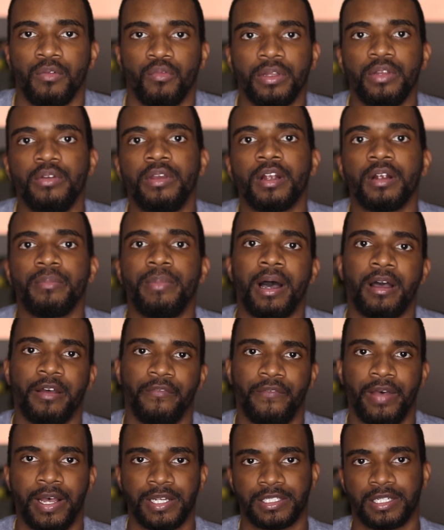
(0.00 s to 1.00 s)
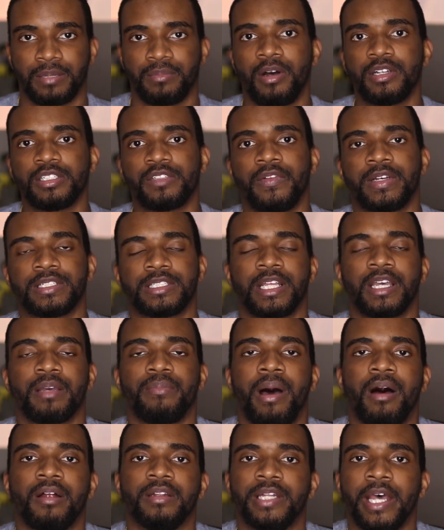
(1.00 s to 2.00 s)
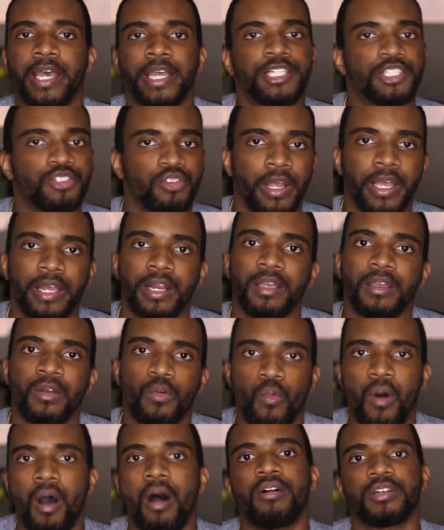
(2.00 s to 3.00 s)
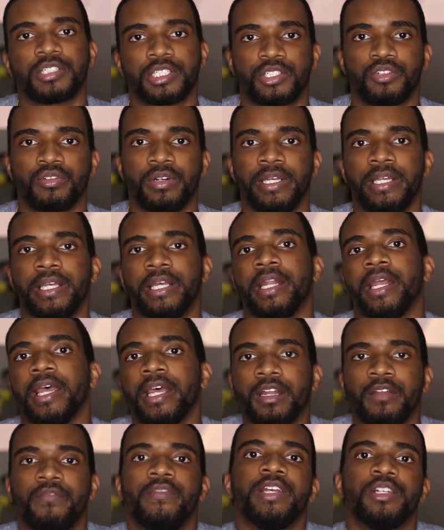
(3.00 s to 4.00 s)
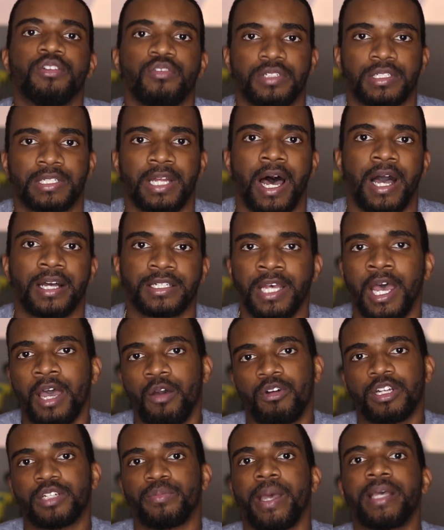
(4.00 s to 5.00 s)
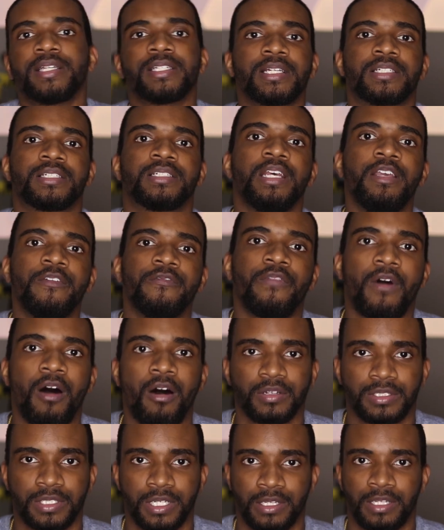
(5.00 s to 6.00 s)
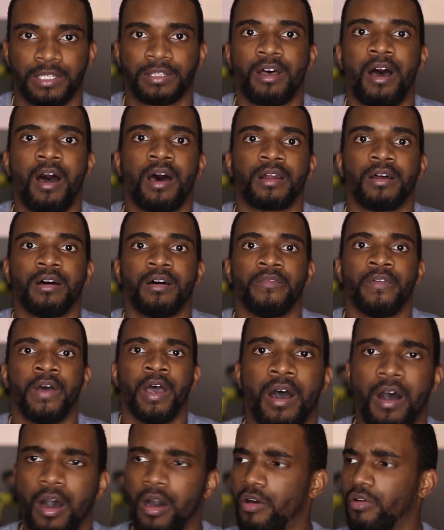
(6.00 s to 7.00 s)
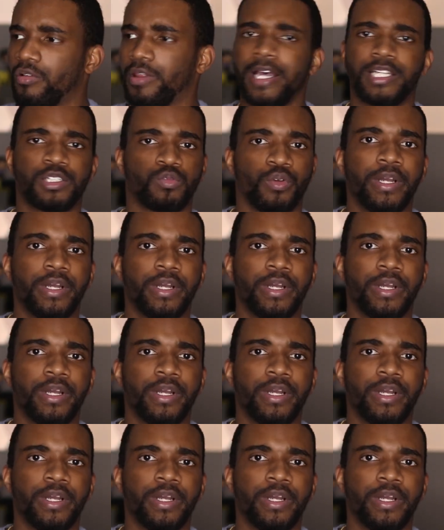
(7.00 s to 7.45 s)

When you hear about investing, most of us think about day trading, Wall Street, and individual stocks, which makes us default to the thought of, oh, that's